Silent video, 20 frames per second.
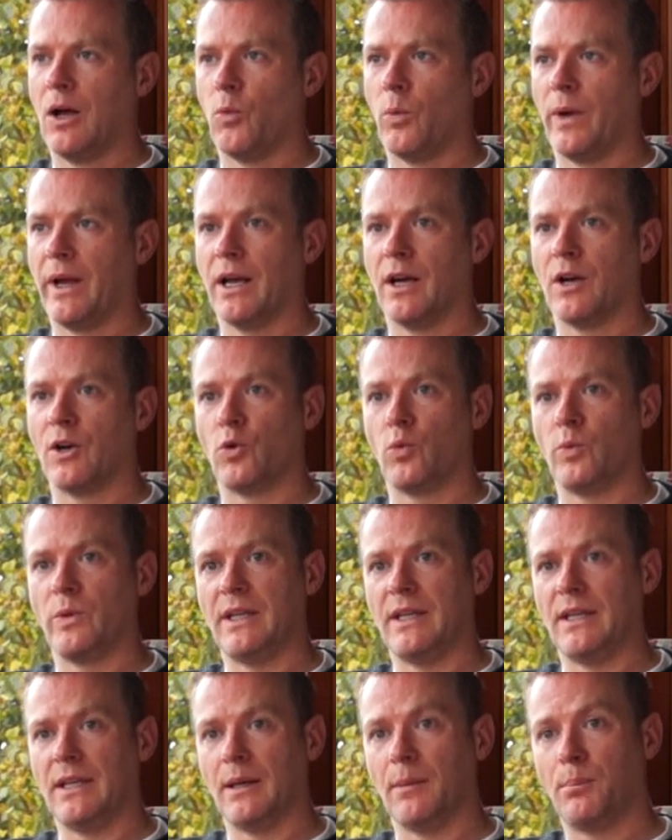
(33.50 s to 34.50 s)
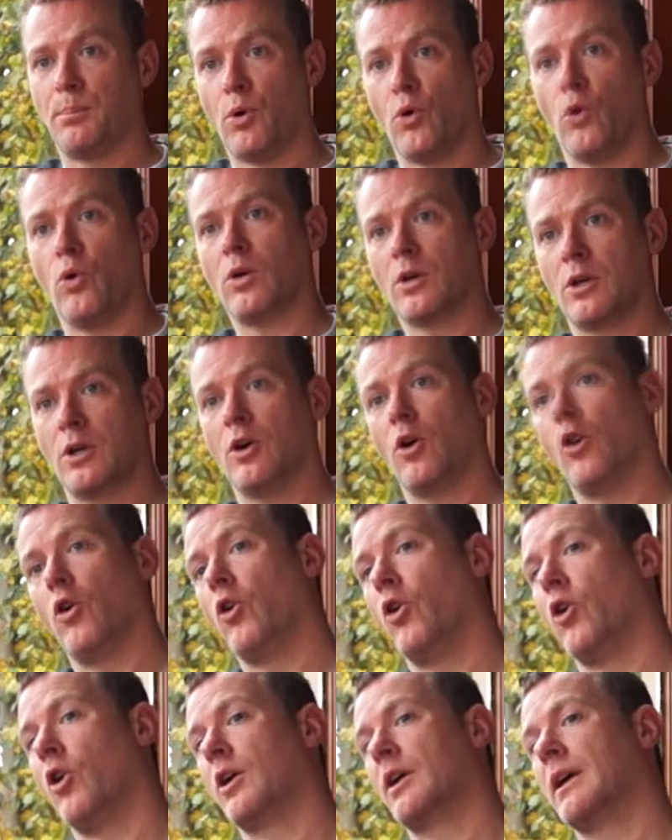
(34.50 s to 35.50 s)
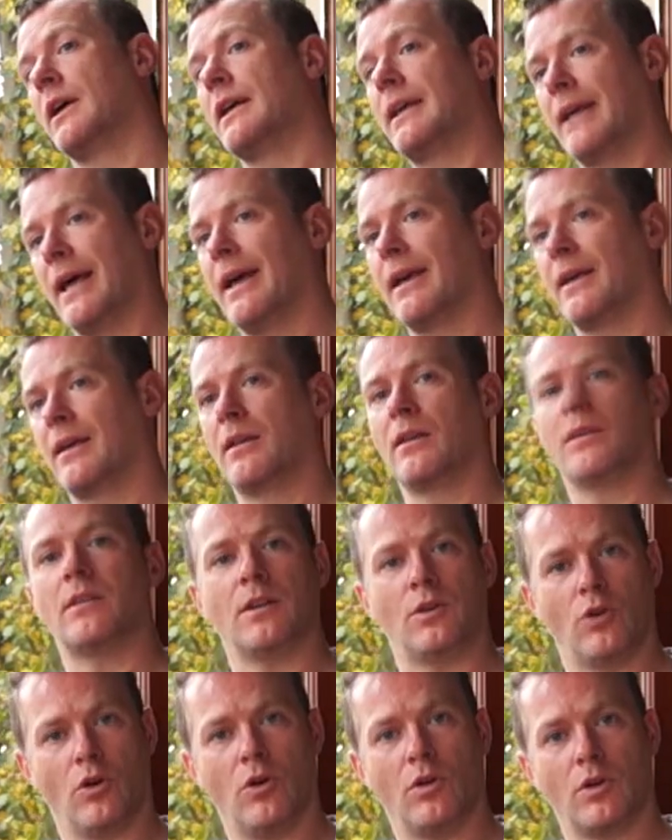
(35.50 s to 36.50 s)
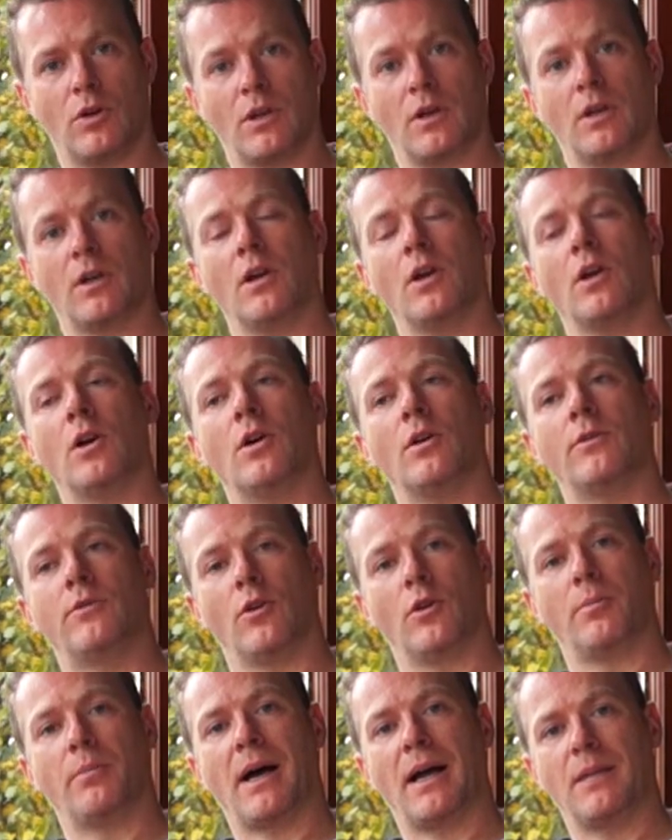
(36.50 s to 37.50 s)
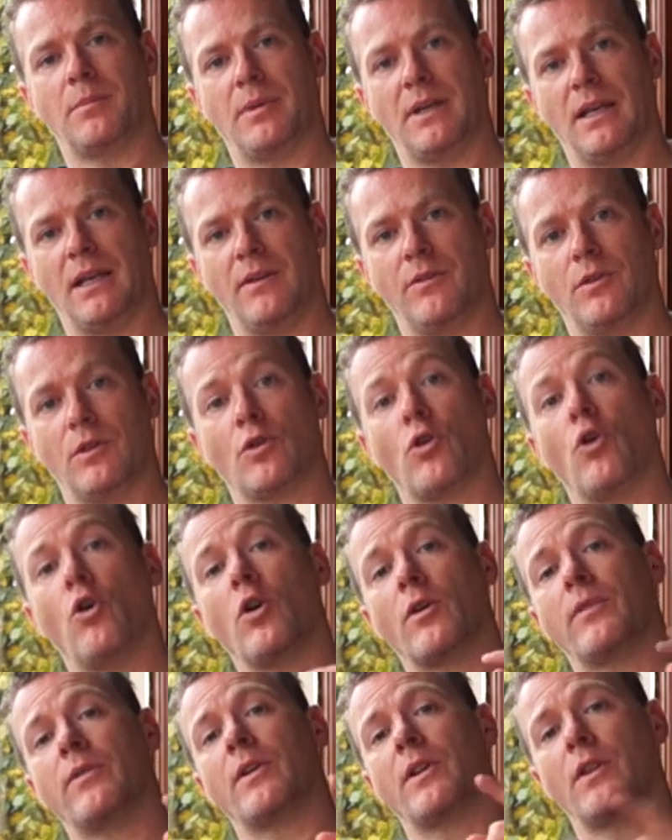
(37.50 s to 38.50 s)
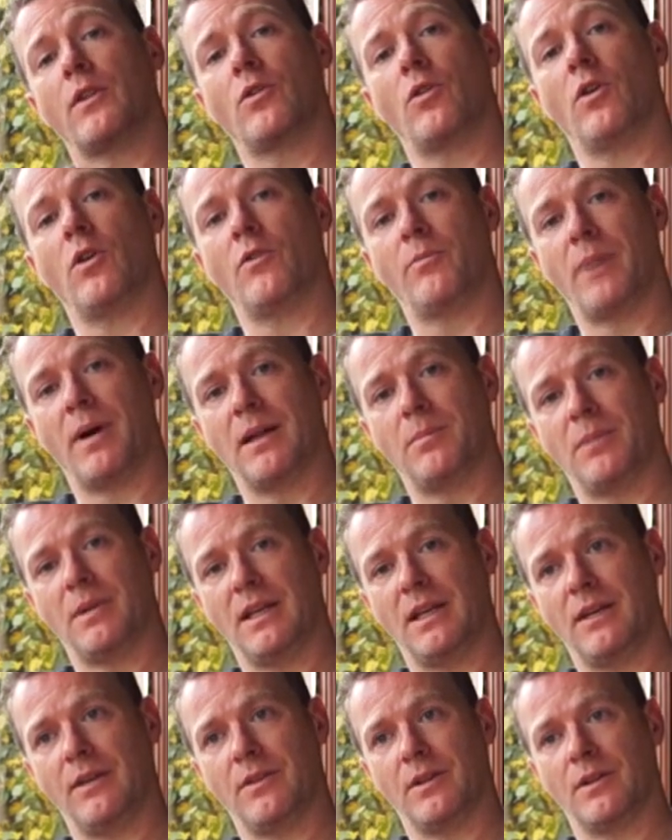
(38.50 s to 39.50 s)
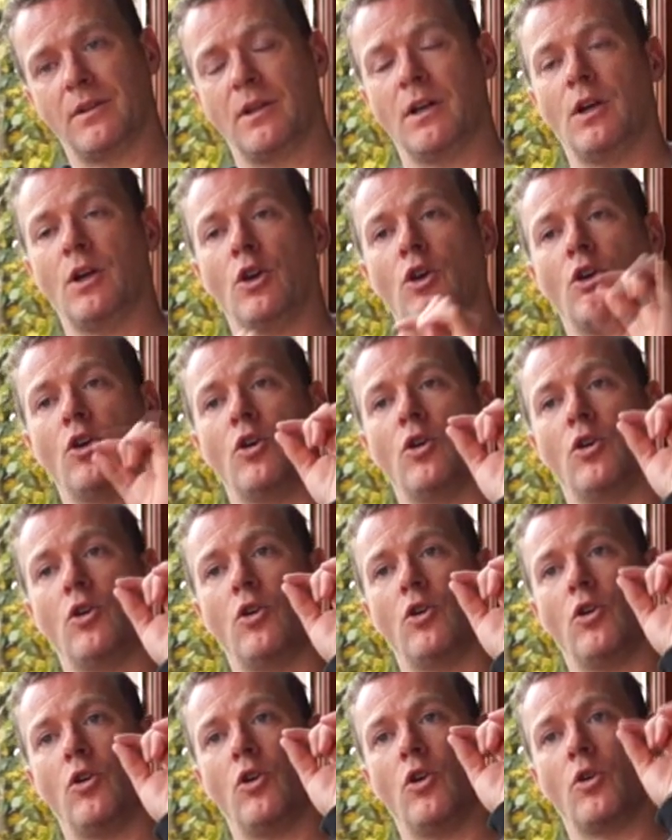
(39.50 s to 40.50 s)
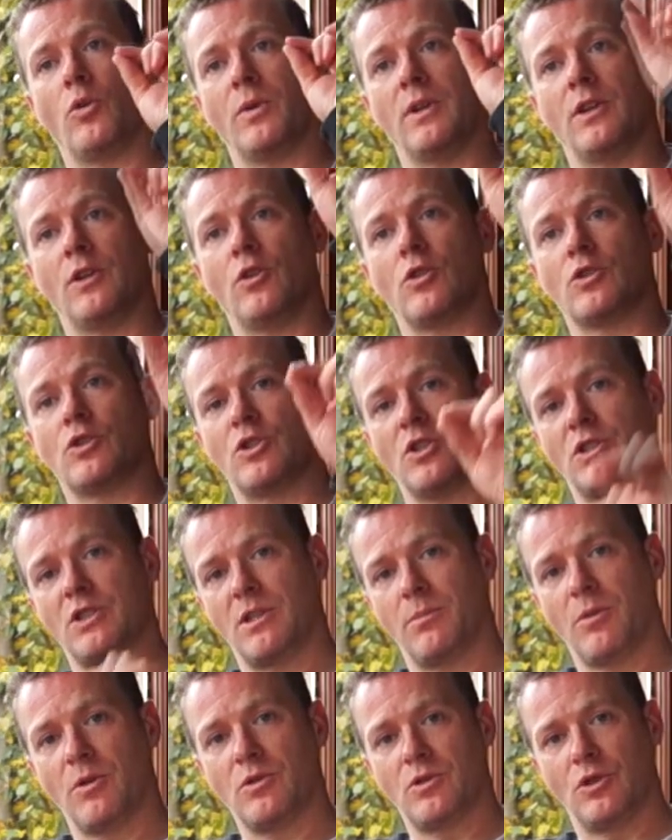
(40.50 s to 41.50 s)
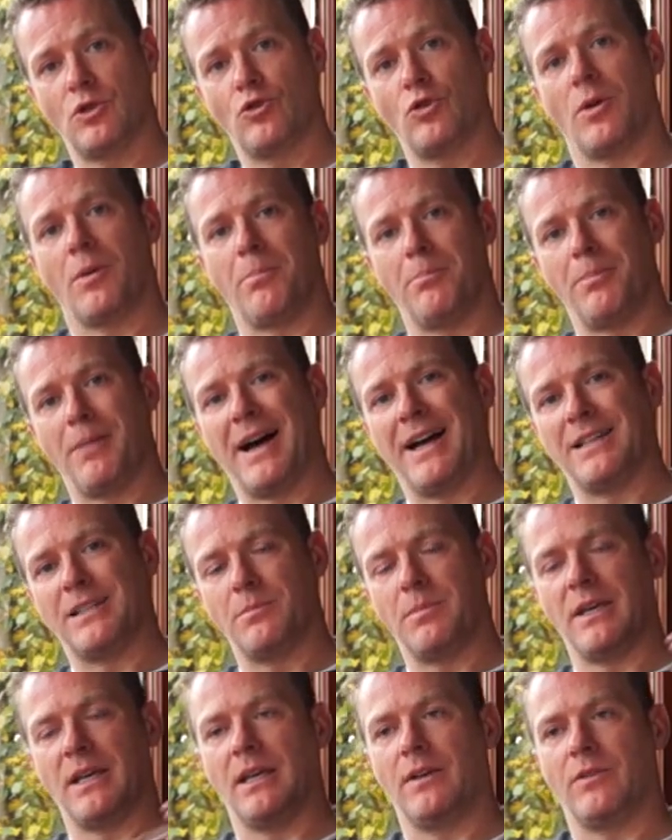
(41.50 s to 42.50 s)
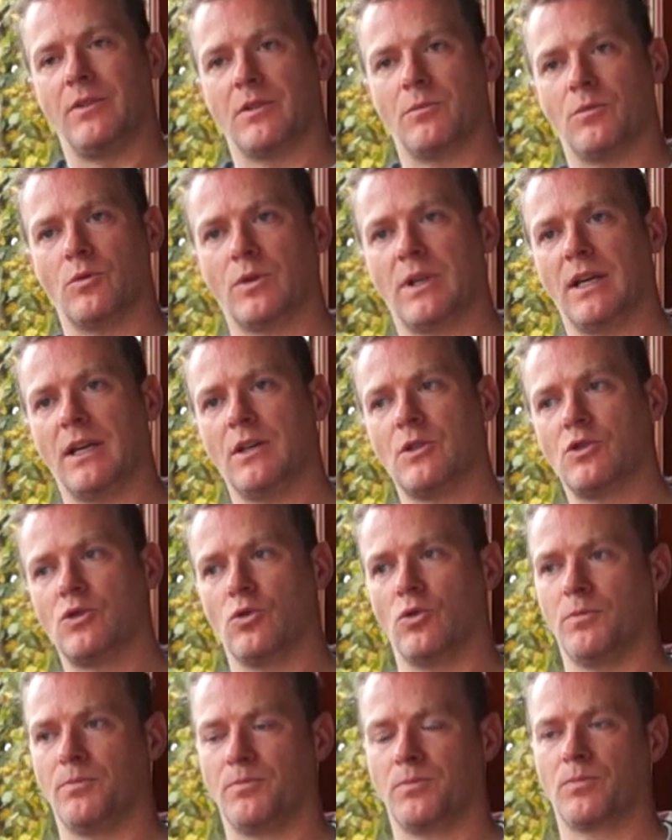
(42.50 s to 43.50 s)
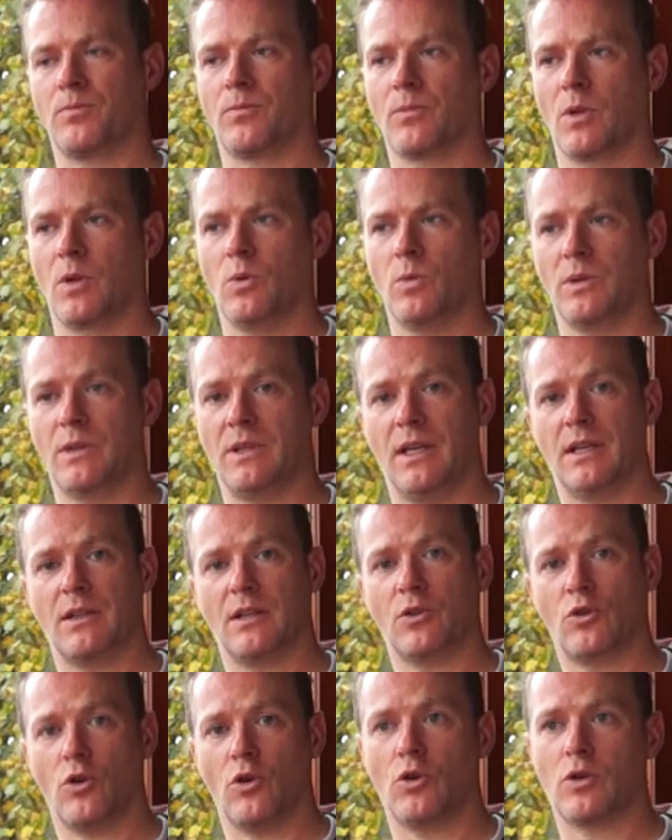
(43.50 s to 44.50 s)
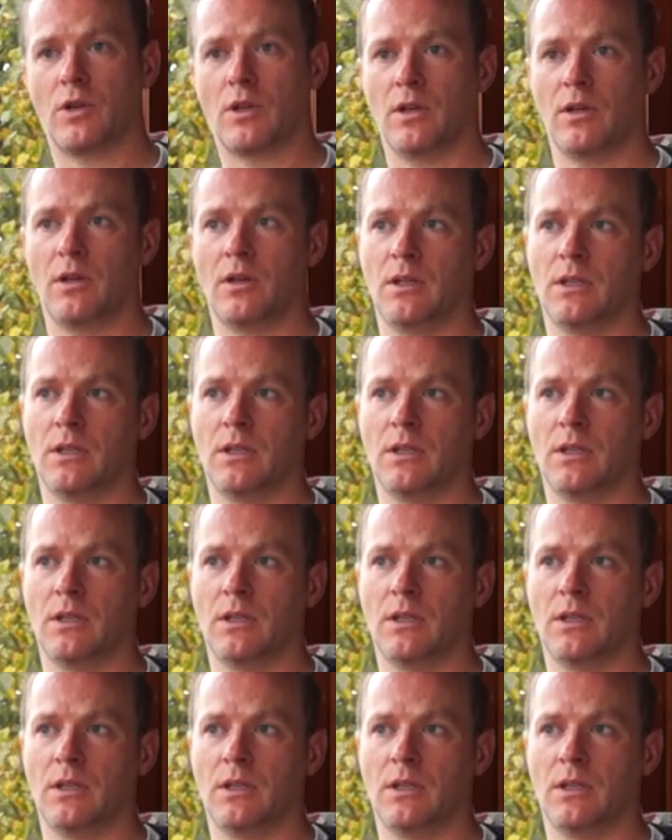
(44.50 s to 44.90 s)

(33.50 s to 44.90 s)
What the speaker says: where we poke or kick the dog for bad behaviour or for the thought of bad behaviour, or when the dog just about to do a bad behaviour. Okay, so we take the dog